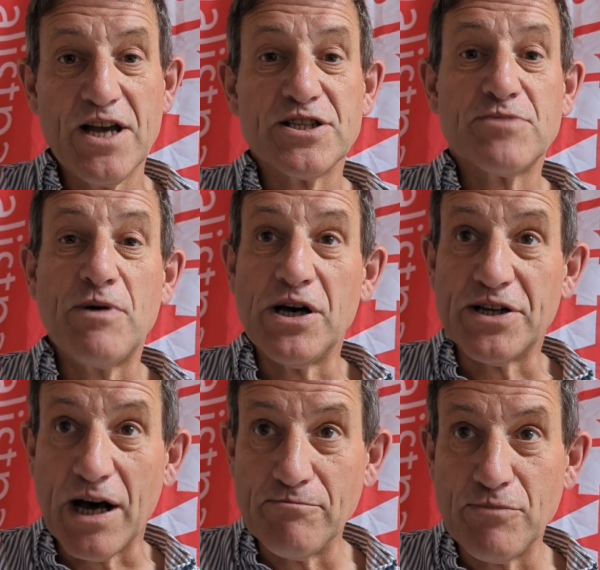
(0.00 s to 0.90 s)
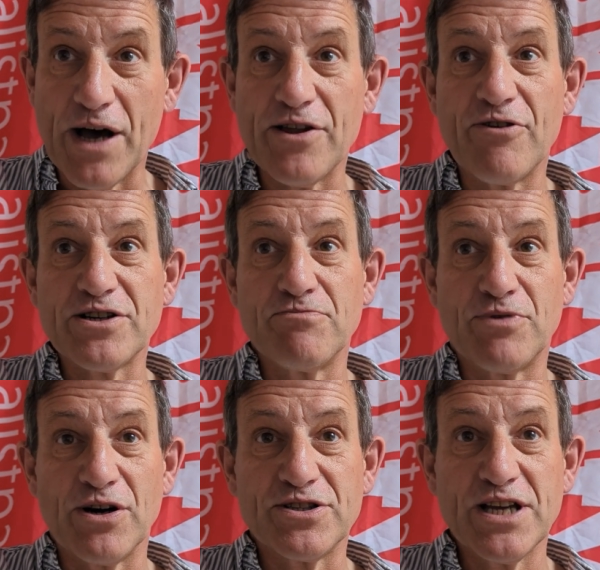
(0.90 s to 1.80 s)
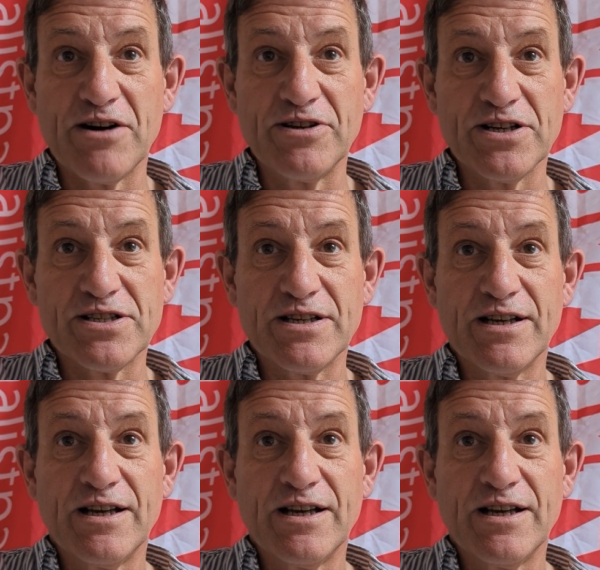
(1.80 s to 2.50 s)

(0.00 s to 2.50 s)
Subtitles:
Spurred on by the Russian proletariat,